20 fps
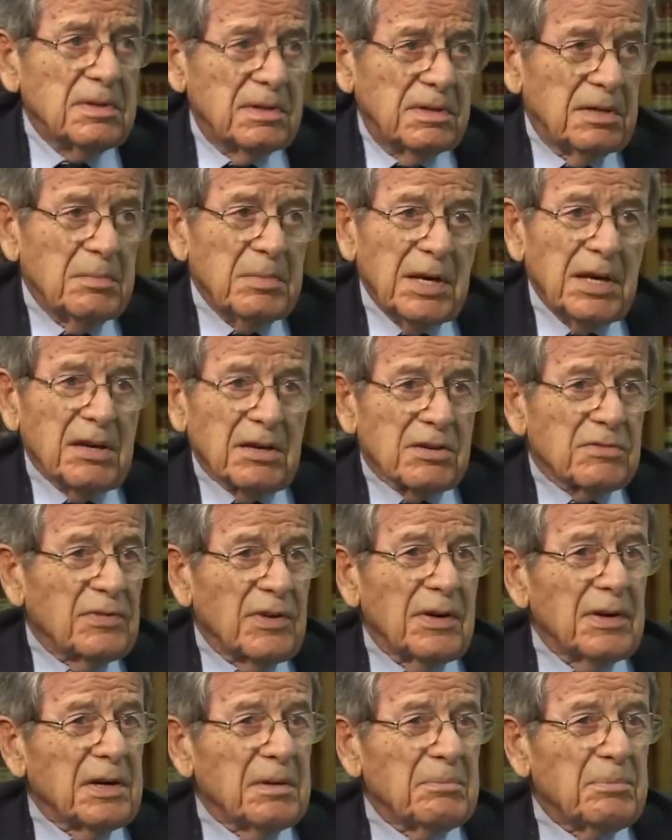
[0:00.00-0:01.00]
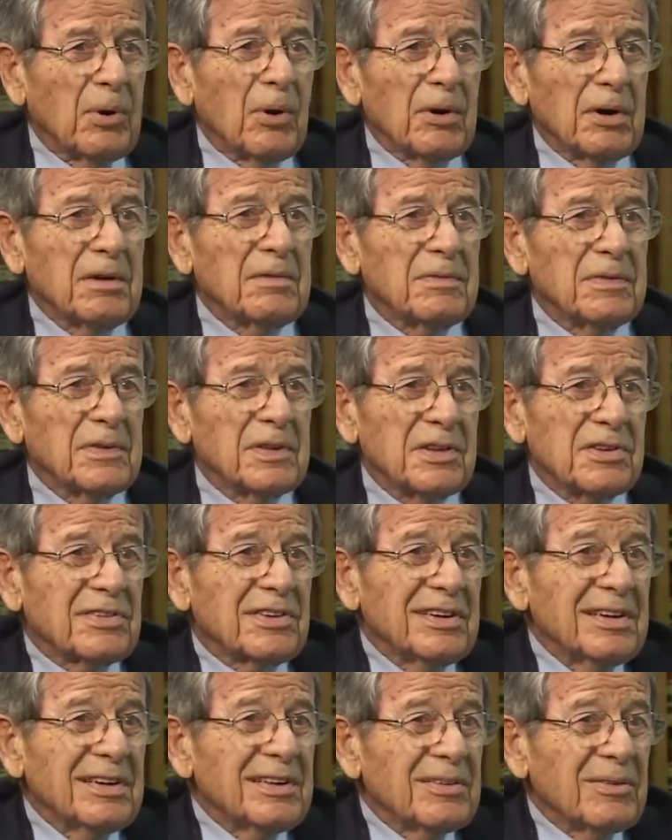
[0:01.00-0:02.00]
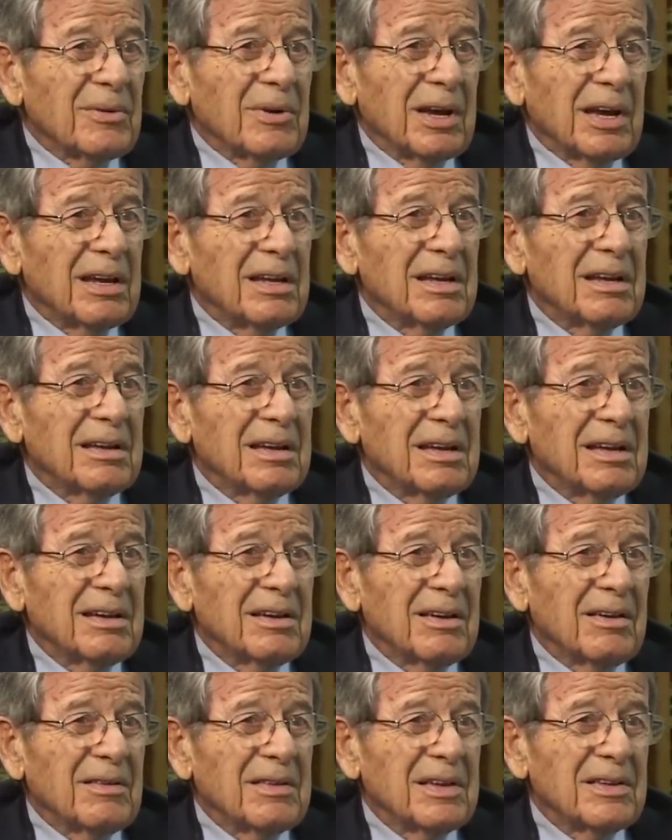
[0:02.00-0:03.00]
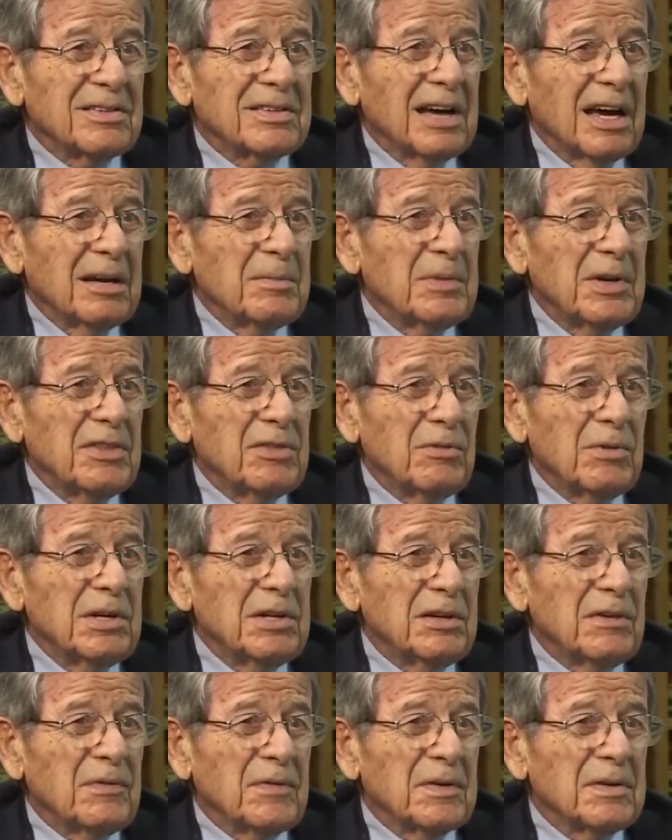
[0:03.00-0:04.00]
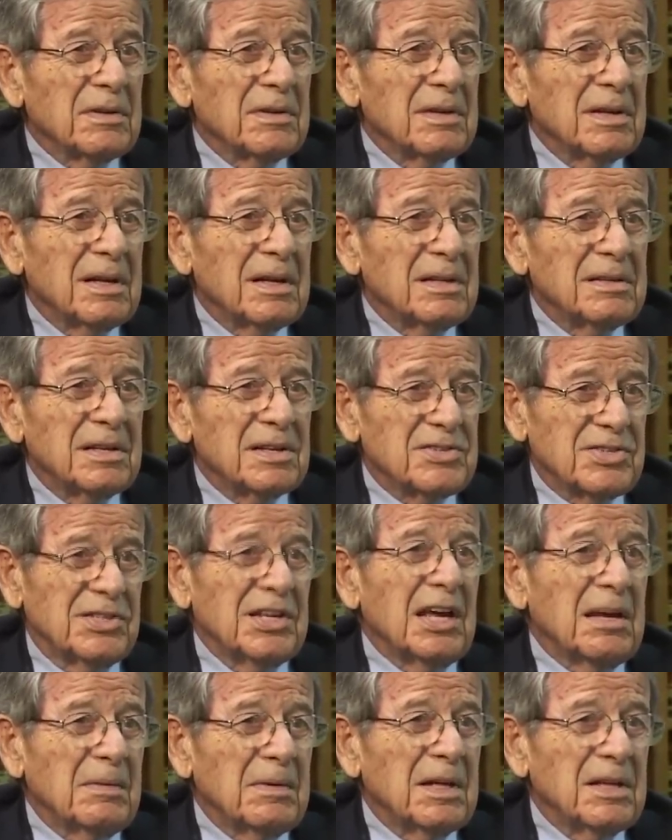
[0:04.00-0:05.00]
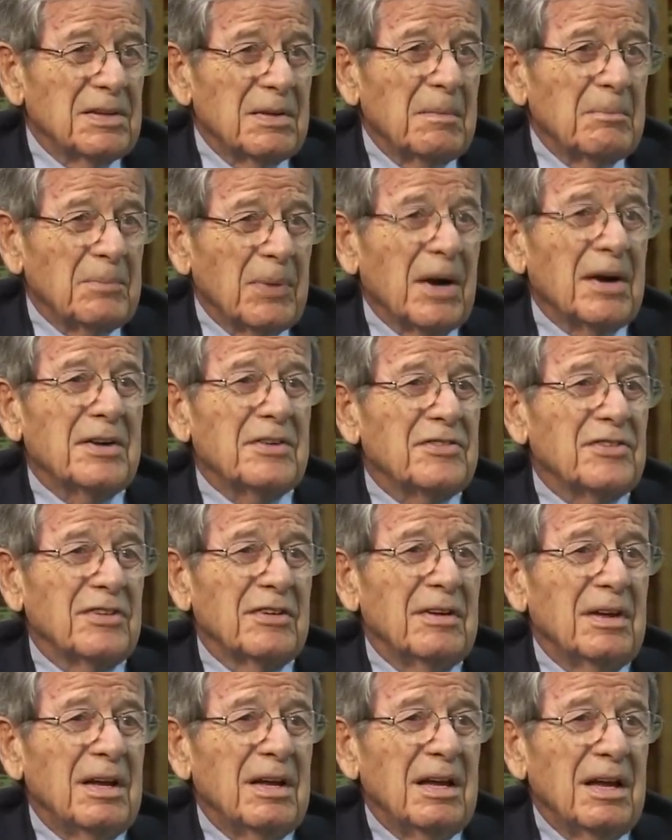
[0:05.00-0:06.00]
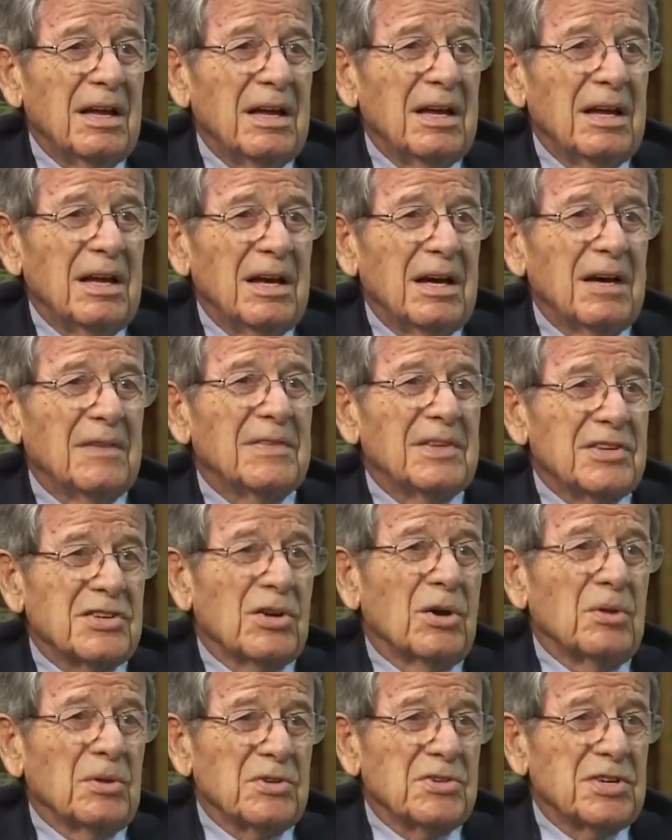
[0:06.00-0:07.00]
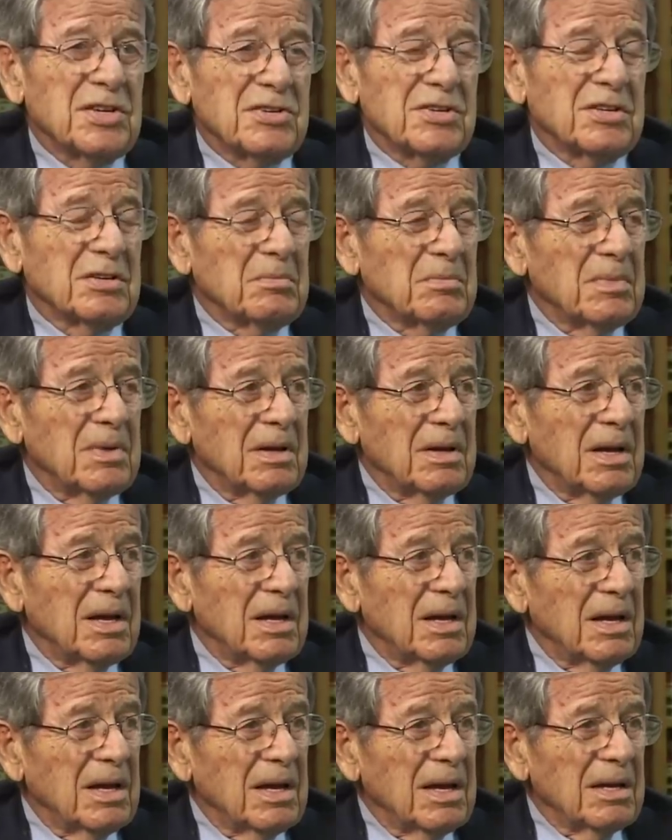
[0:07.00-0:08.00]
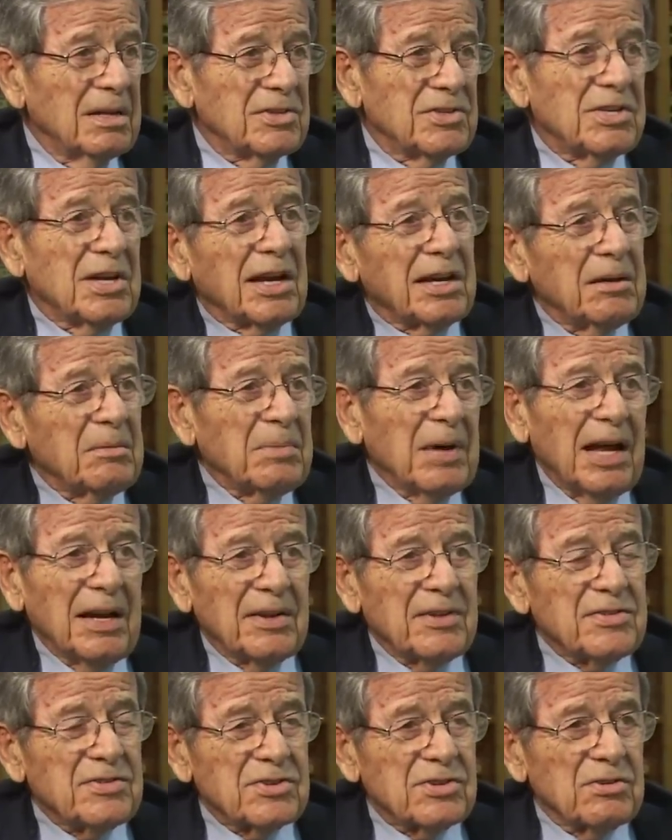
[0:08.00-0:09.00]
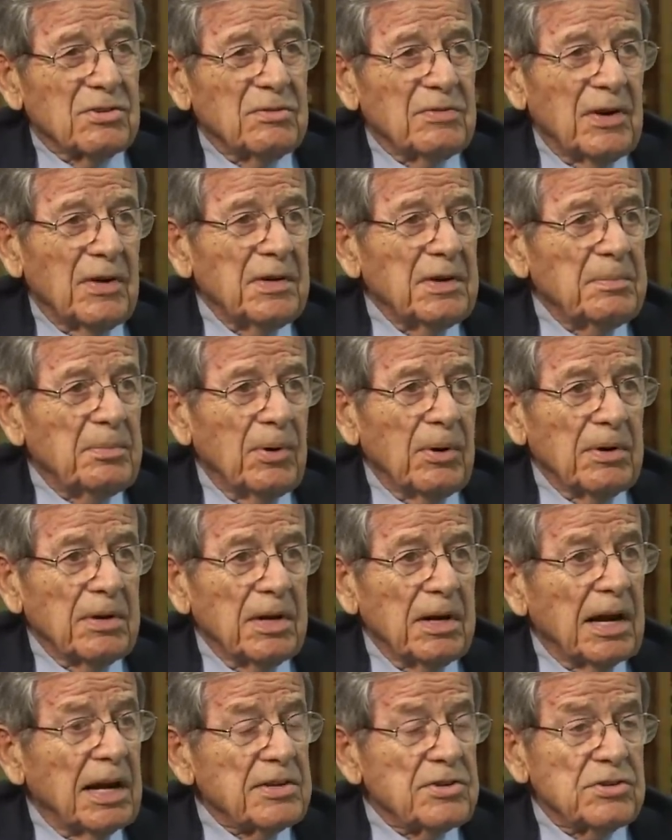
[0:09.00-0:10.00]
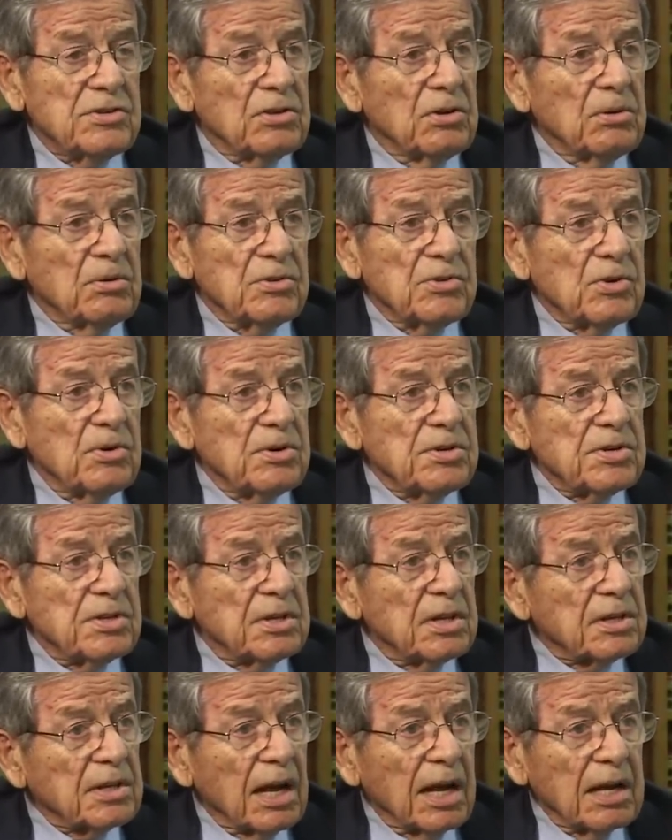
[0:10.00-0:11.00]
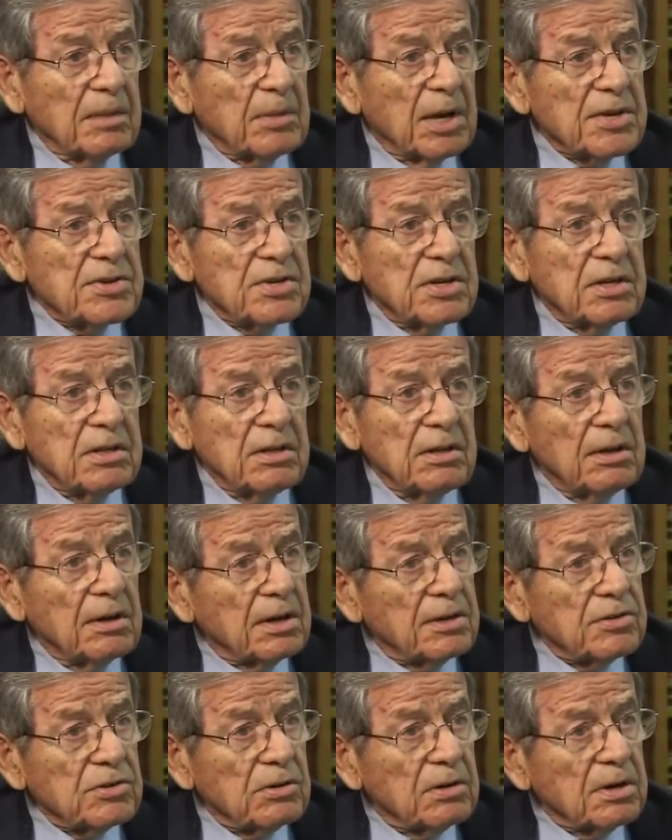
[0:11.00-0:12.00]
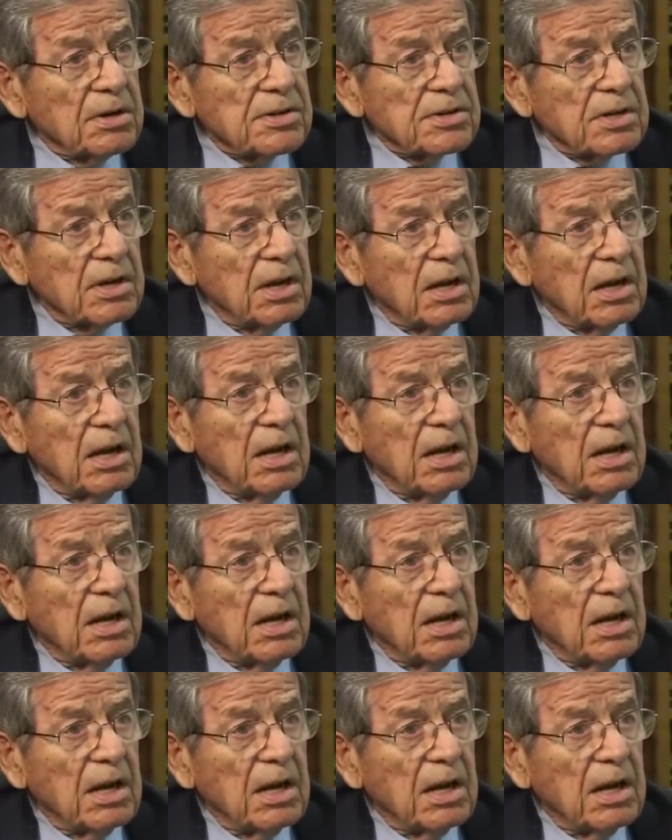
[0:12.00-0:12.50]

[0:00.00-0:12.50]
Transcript: to me, is very important for this country. Uh, you know, there's got to be three different distinct parts of this whole system check and balance is so very important. And I just told George at the time, I said, look, George,